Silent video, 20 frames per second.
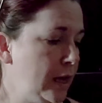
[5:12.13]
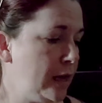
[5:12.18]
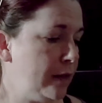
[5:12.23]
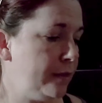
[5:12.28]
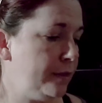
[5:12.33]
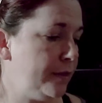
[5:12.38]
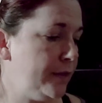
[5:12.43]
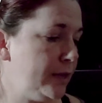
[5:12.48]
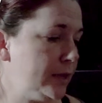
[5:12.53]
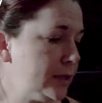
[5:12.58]

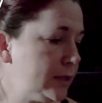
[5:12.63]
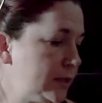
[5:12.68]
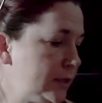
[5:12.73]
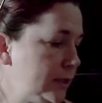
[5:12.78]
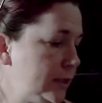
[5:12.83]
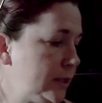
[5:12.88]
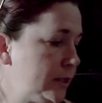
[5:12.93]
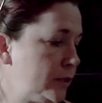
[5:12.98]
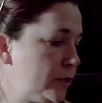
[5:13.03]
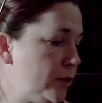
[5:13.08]

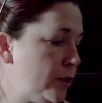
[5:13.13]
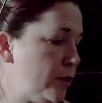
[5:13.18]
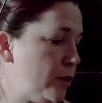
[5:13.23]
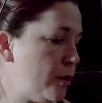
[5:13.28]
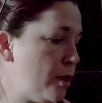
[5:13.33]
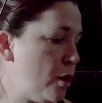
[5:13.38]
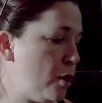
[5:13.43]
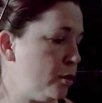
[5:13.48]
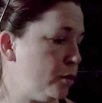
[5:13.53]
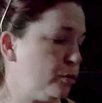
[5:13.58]
This is
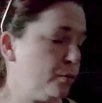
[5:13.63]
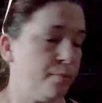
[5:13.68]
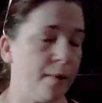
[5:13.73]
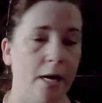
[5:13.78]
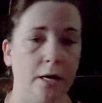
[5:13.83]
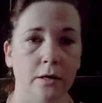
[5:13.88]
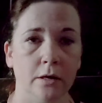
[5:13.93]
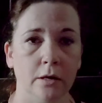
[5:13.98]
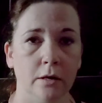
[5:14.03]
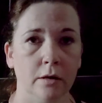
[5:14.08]
no
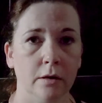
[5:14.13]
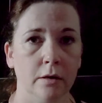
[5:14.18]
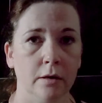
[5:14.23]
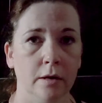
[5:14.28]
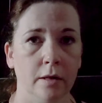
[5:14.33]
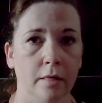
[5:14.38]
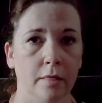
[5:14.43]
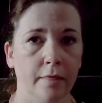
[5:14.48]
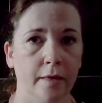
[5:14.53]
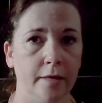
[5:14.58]
better
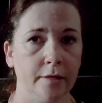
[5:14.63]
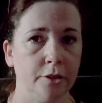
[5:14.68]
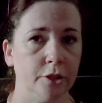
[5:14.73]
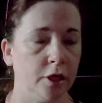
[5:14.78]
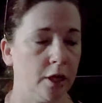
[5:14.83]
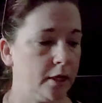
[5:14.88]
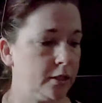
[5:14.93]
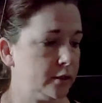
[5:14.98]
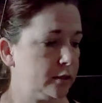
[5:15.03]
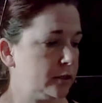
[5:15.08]
than
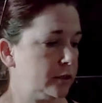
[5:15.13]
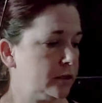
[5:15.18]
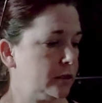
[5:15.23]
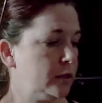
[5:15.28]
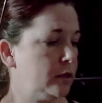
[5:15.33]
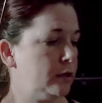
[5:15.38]
just